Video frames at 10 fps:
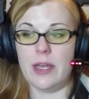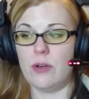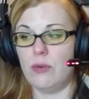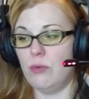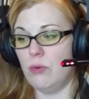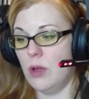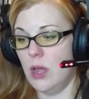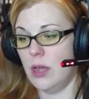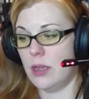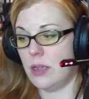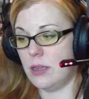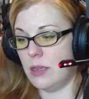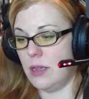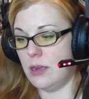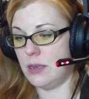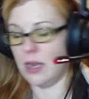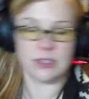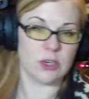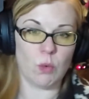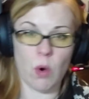who
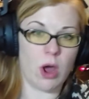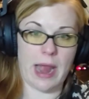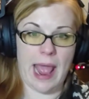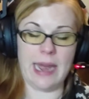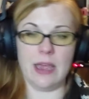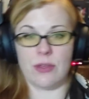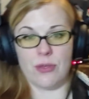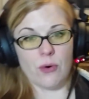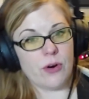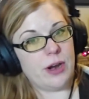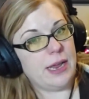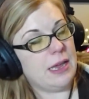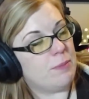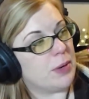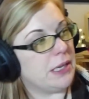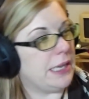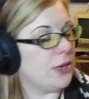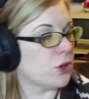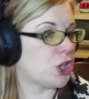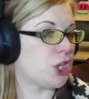doesn't want any authority, but
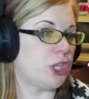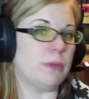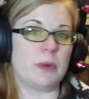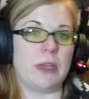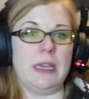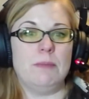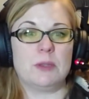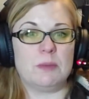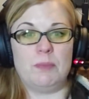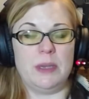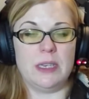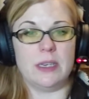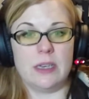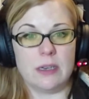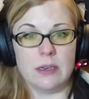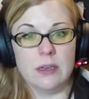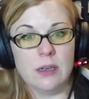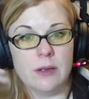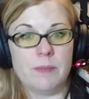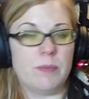leadership keeps being
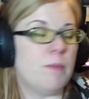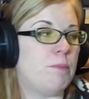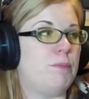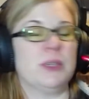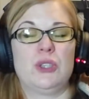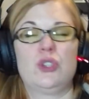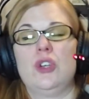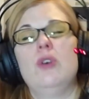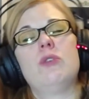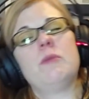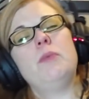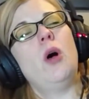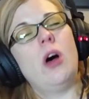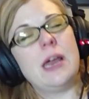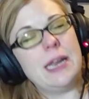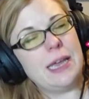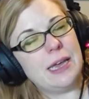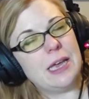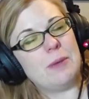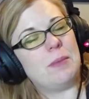bestowed upon
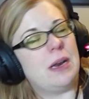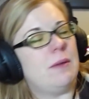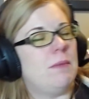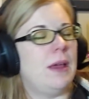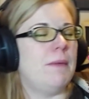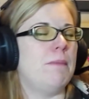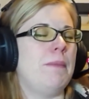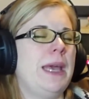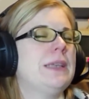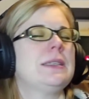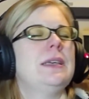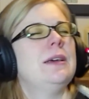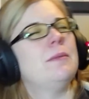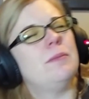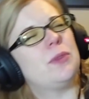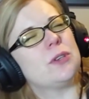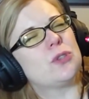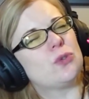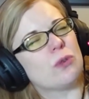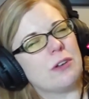him, and it makes him this
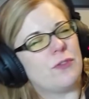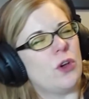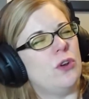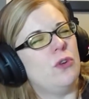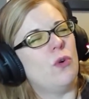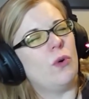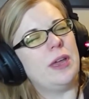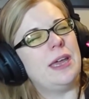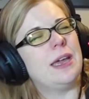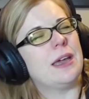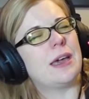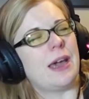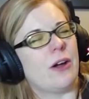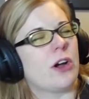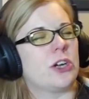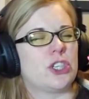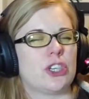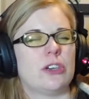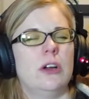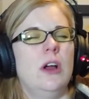sort of annoying
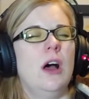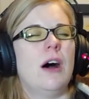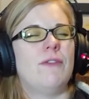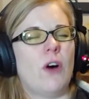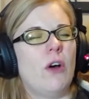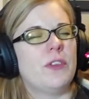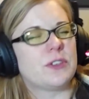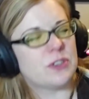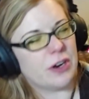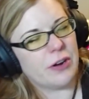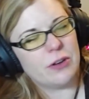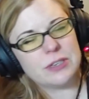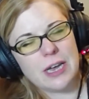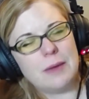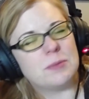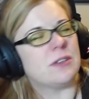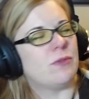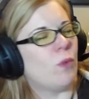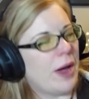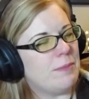caricature of all the stereotypes
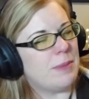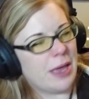of white male